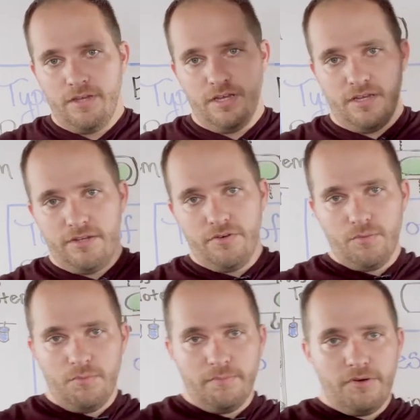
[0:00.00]
a
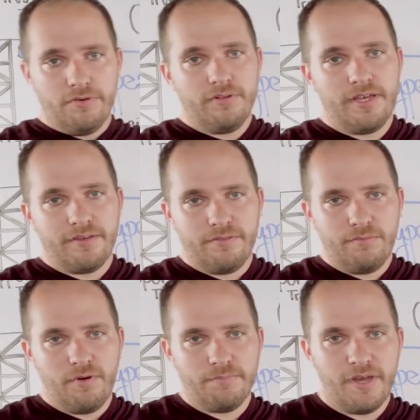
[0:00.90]
normal motor like
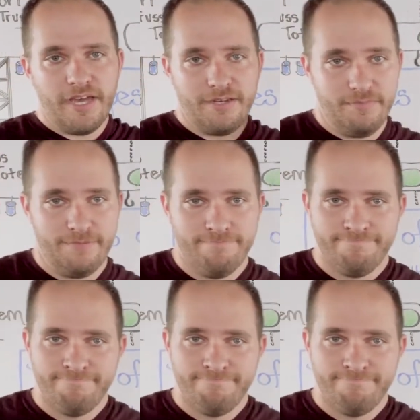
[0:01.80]
the one behind me.